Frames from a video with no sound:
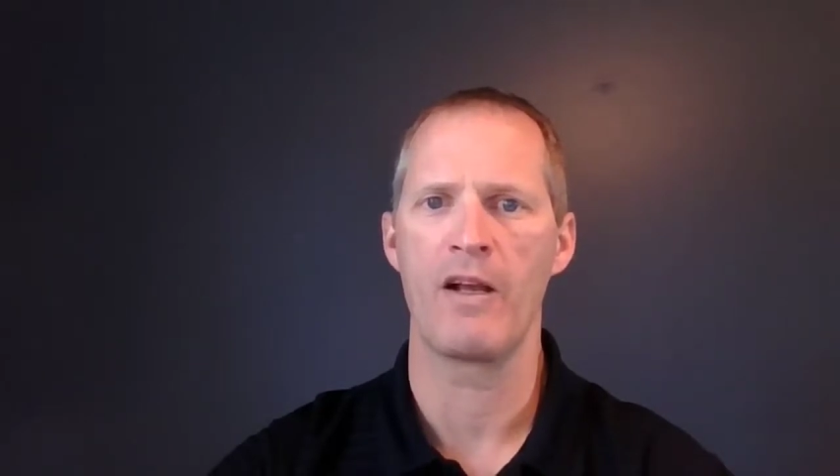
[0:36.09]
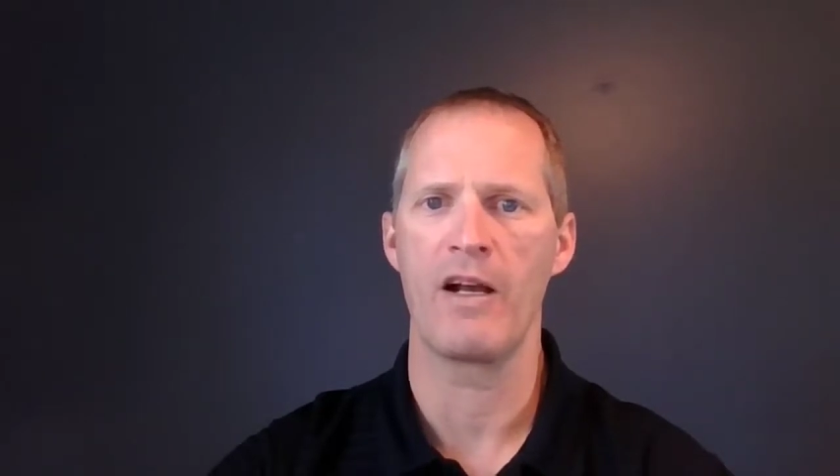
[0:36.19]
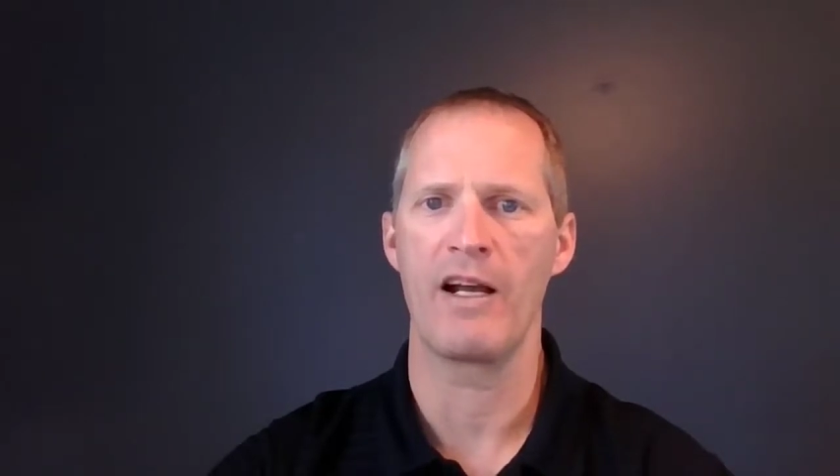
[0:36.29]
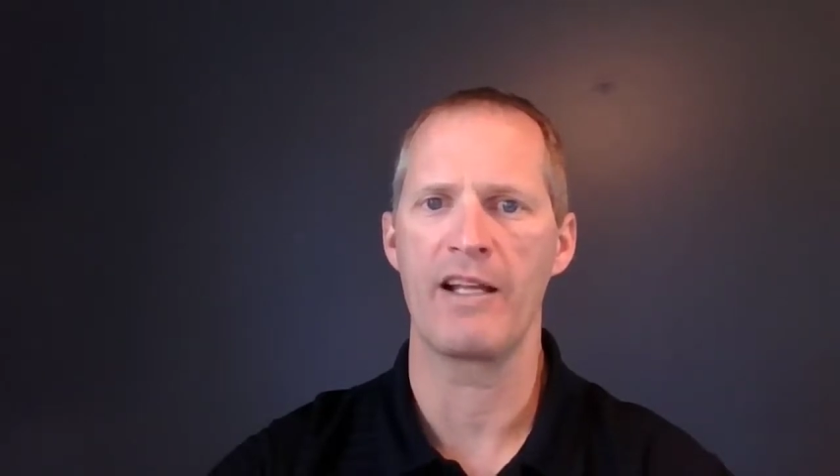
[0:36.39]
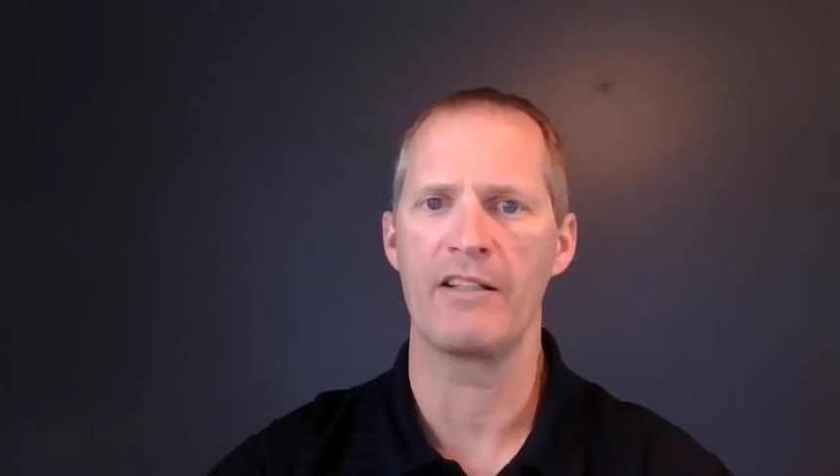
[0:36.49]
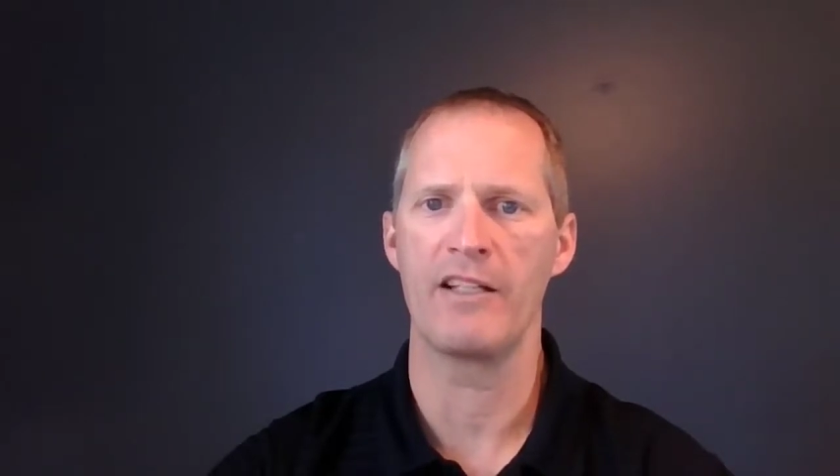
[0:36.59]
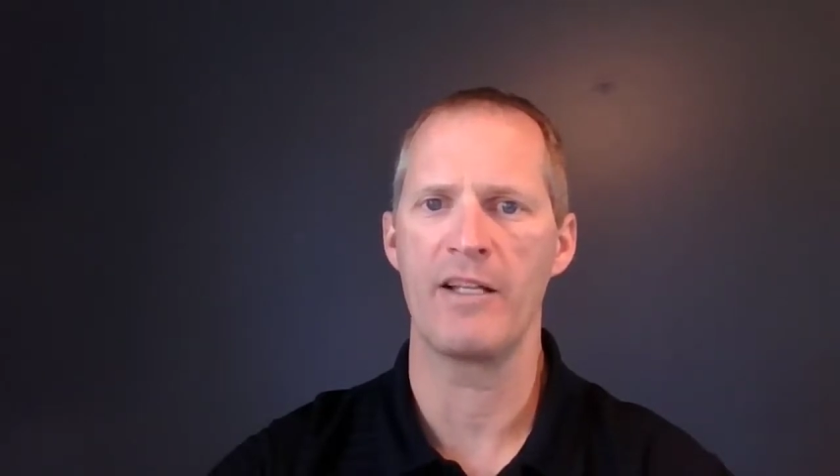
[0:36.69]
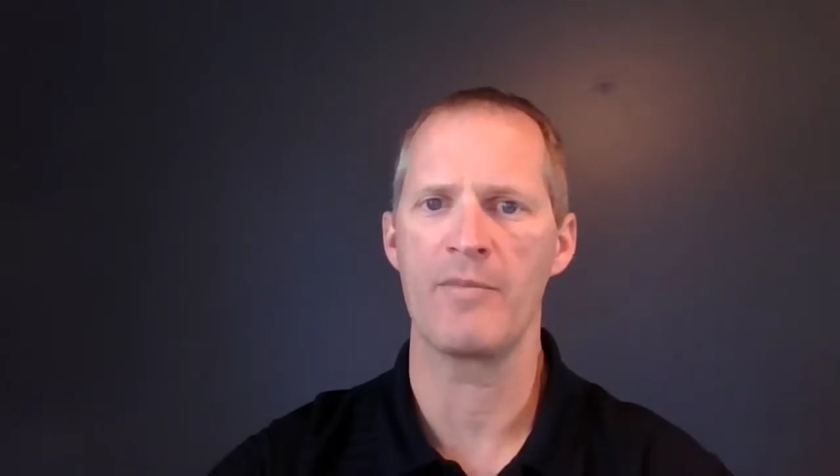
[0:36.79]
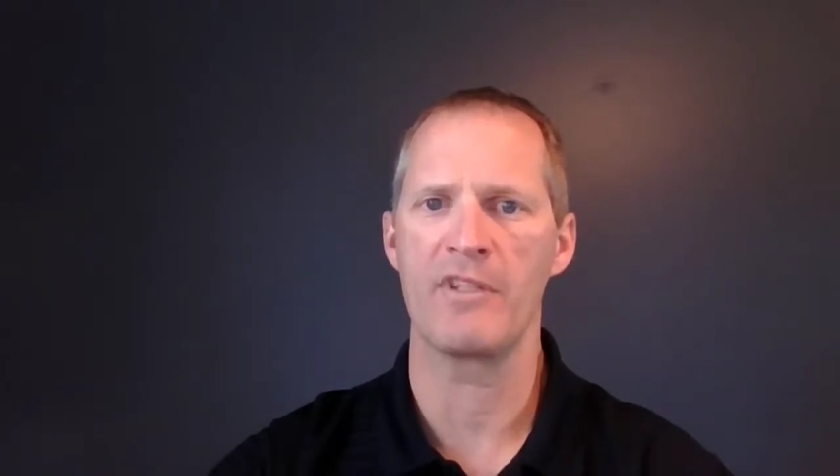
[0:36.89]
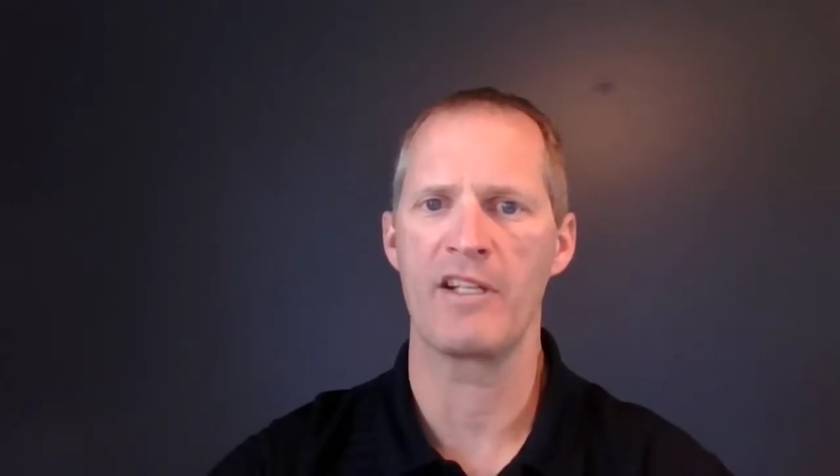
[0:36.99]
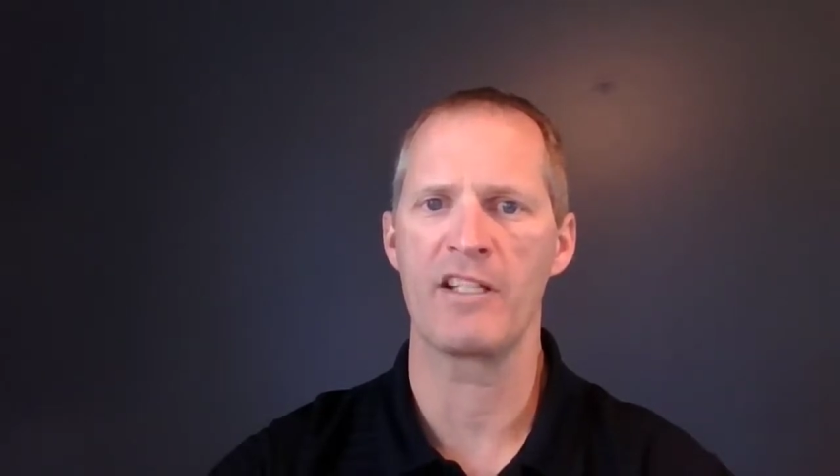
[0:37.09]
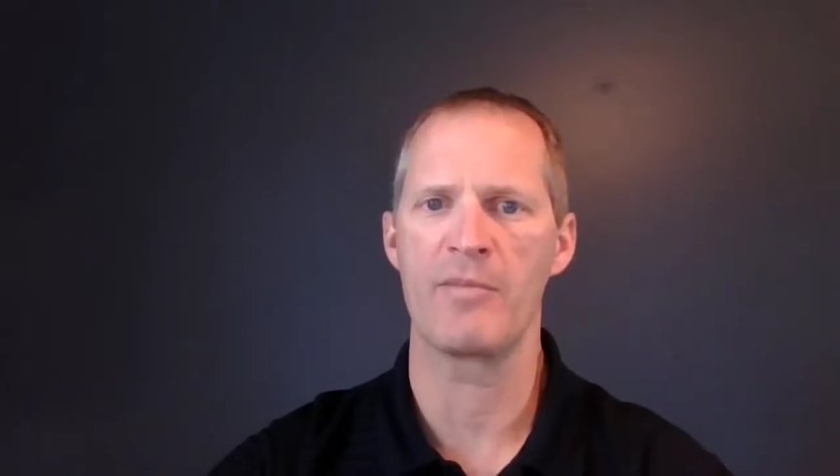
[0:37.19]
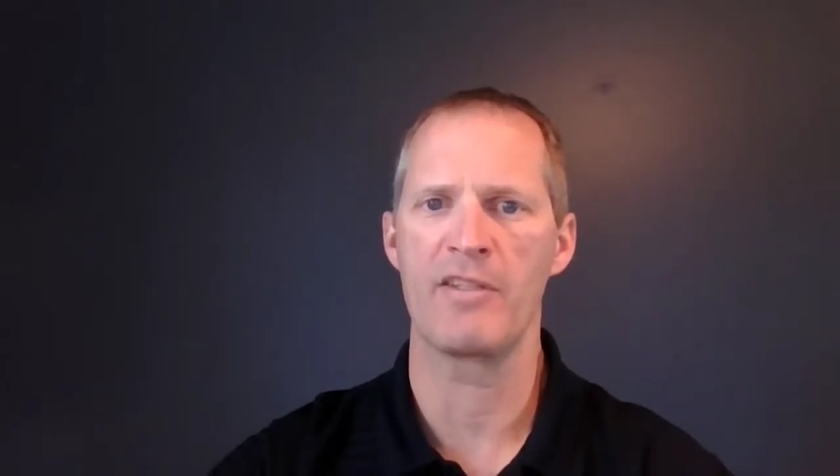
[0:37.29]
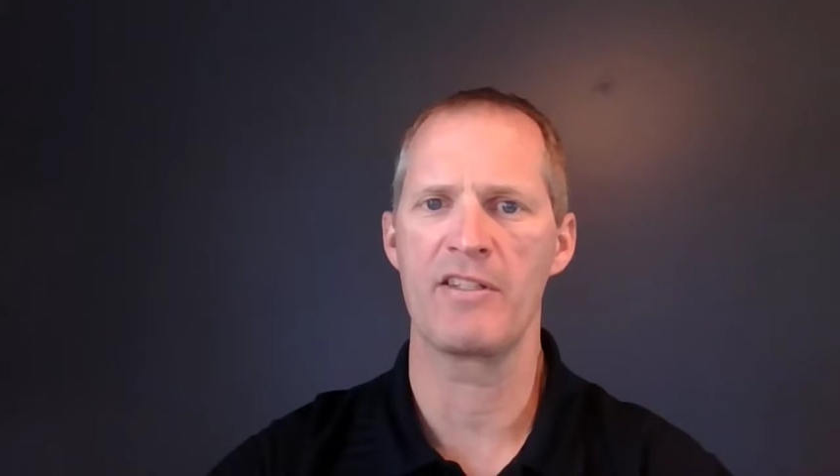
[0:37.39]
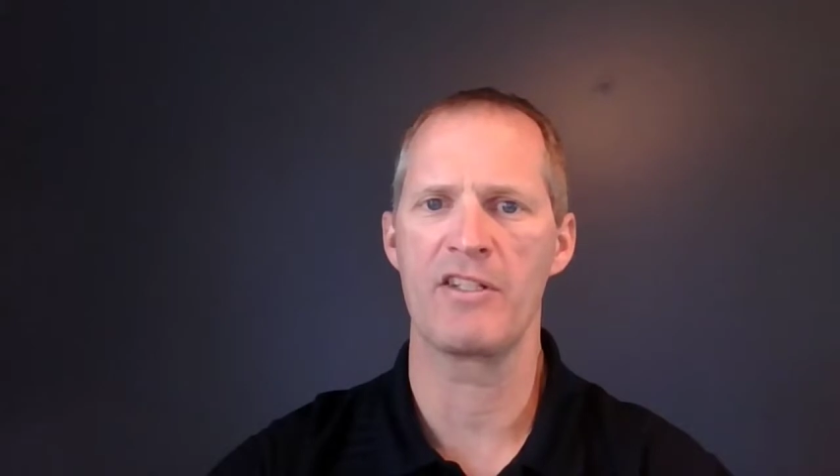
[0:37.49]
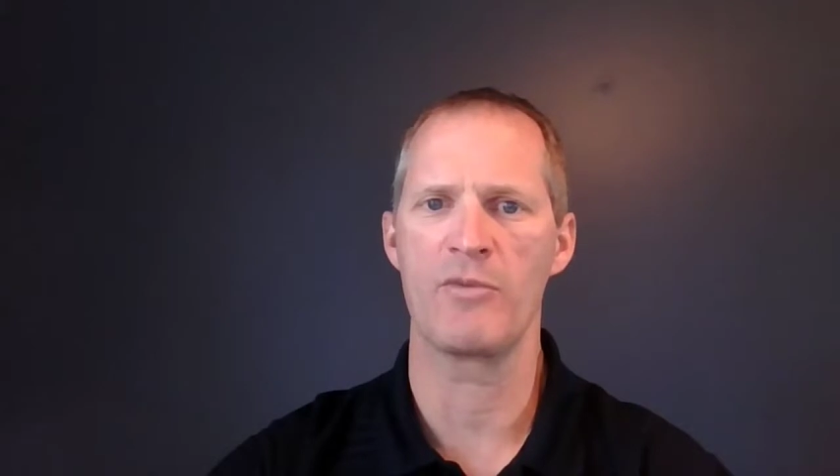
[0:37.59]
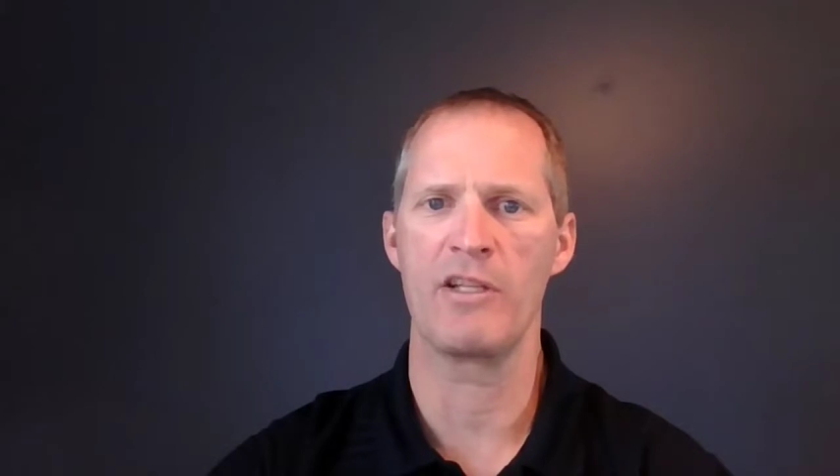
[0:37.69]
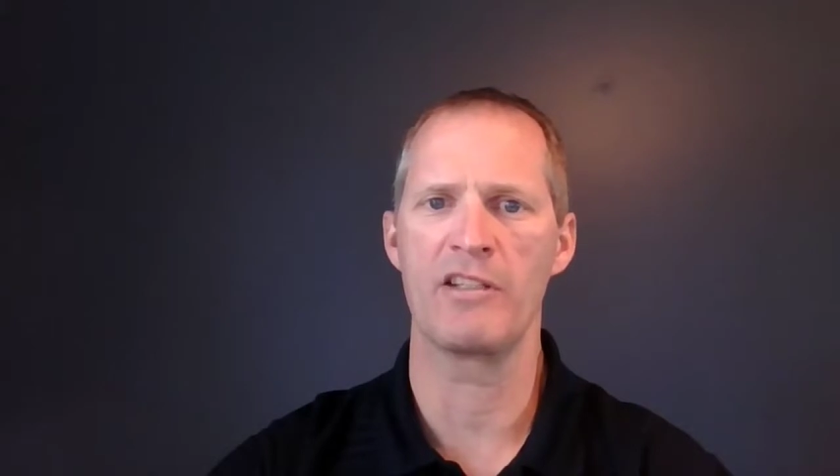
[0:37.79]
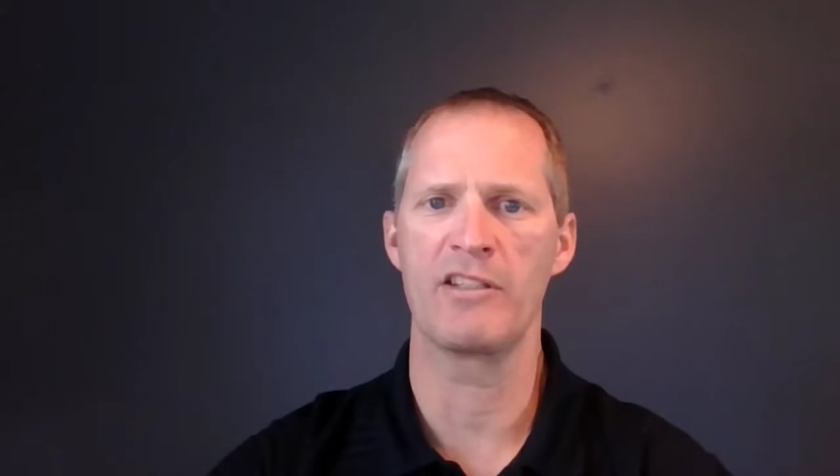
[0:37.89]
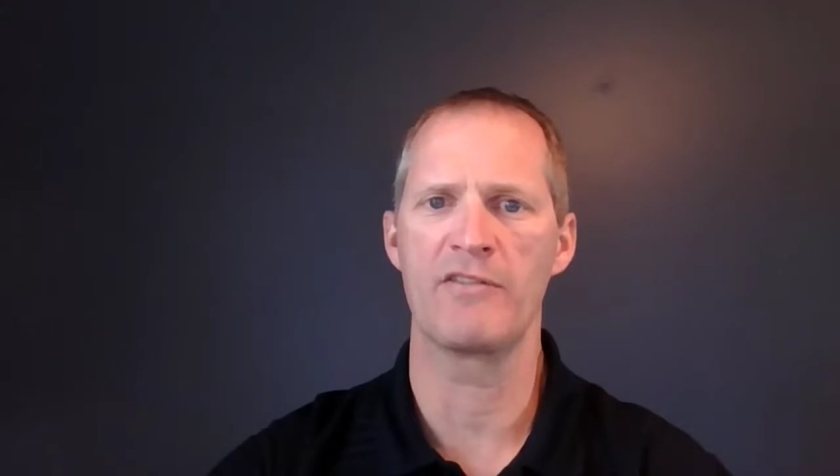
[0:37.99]
High claims and expenses
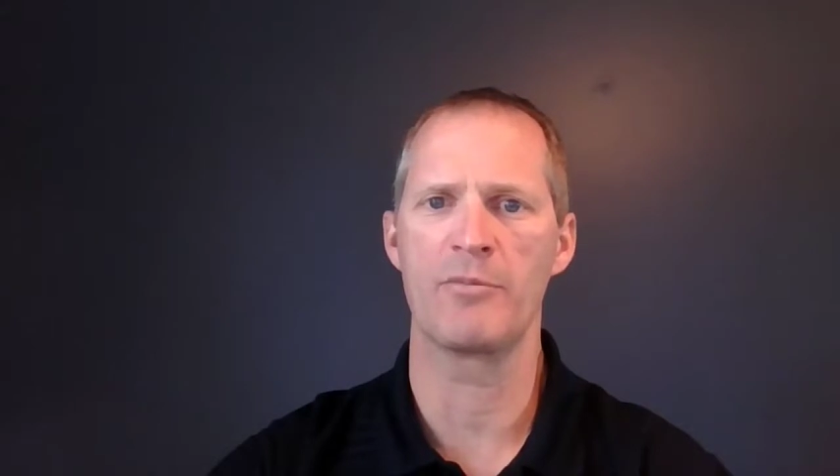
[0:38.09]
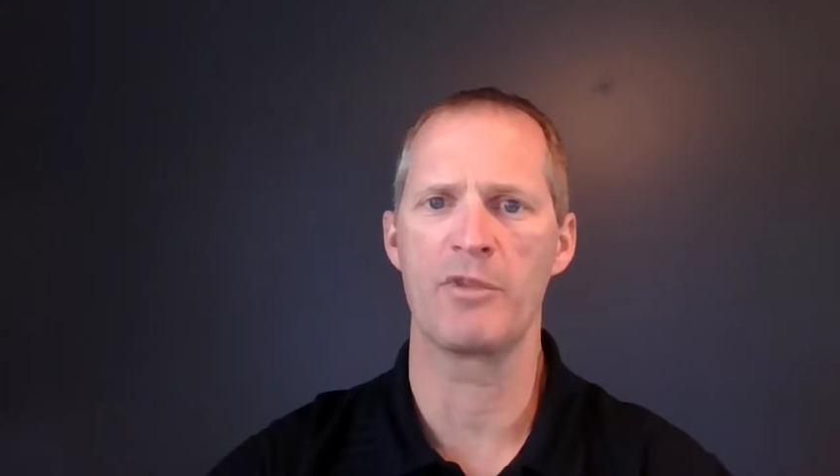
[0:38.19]
relative to